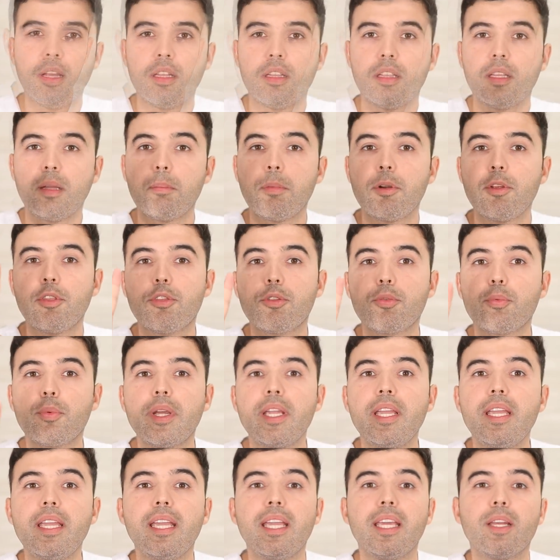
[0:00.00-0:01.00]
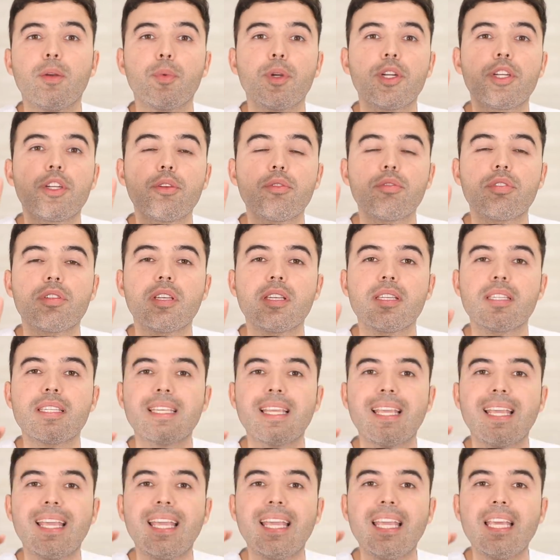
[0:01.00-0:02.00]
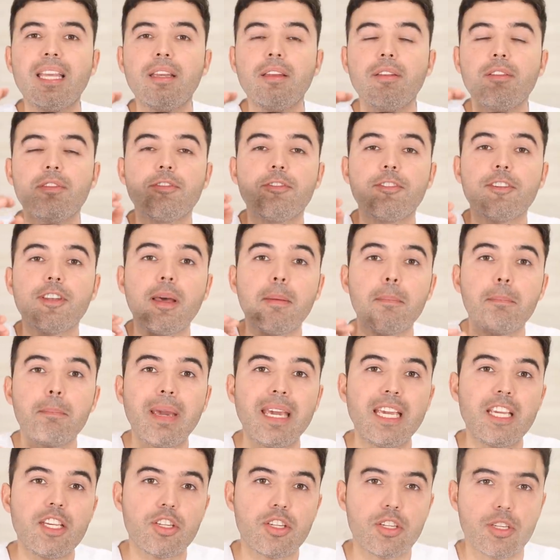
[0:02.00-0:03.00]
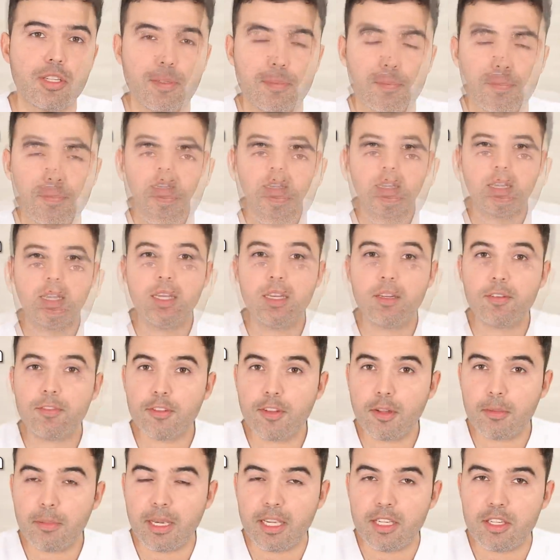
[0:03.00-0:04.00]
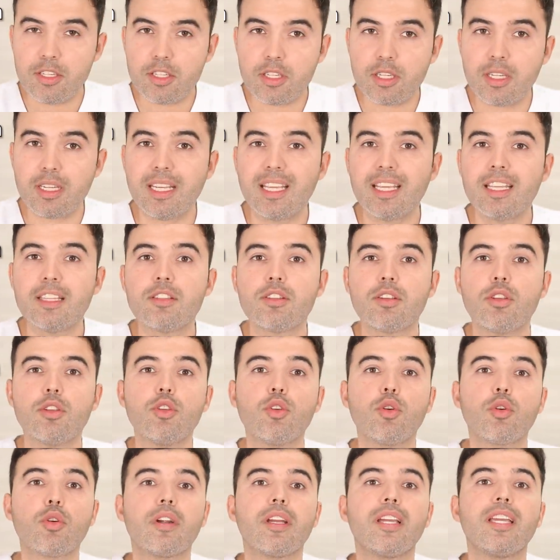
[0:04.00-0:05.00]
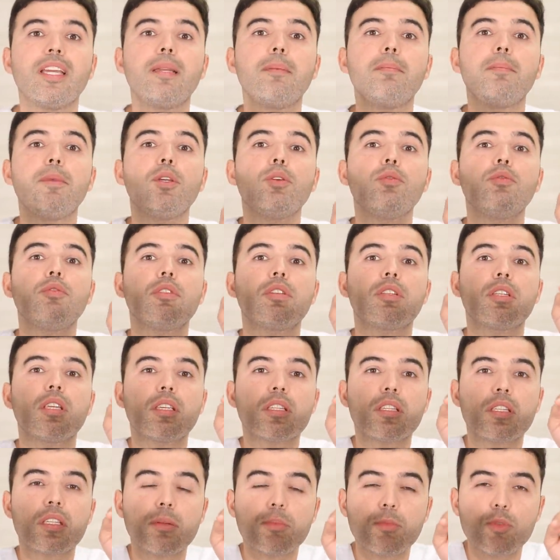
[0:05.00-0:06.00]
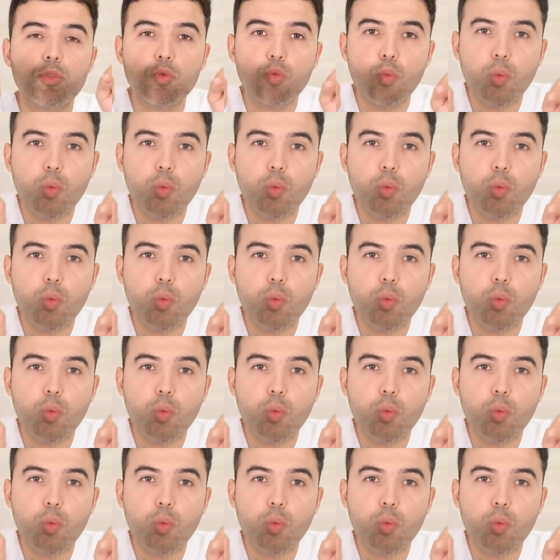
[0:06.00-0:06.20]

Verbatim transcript: Number three, it reduces inflammation. Inflammation is your immune system's